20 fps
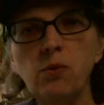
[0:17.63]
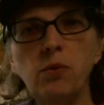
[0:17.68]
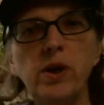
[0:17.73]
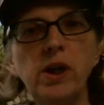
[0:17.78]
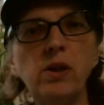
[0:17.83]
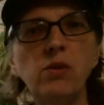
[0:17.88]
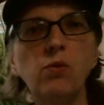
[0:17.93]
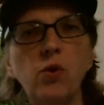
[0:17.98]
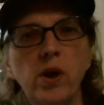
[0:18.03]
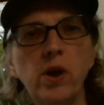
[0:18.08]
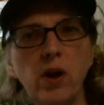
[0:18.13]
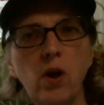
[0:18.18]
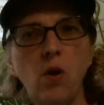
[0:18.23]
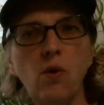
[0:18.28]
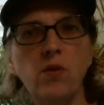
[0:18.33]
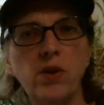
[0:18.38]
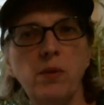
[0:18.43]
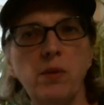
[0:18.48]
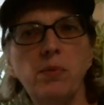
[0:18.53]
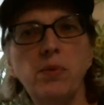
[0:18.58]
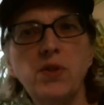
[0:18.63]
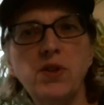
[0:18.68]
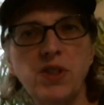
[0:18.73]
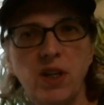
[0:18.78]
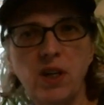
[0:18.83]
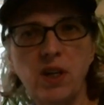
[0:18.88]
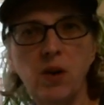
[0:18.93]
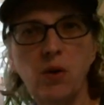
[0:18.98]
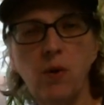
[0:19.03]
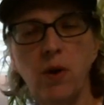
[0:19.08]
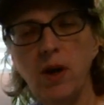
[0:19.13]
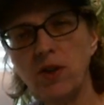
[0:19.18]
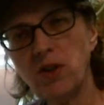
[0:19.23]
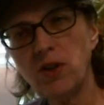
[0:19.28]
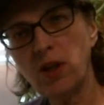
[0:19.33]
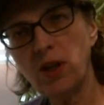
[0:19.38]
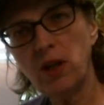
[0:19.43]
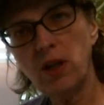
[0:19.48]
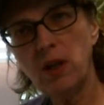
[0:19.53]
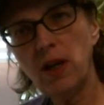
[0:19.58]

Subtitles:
we went over the percent equation.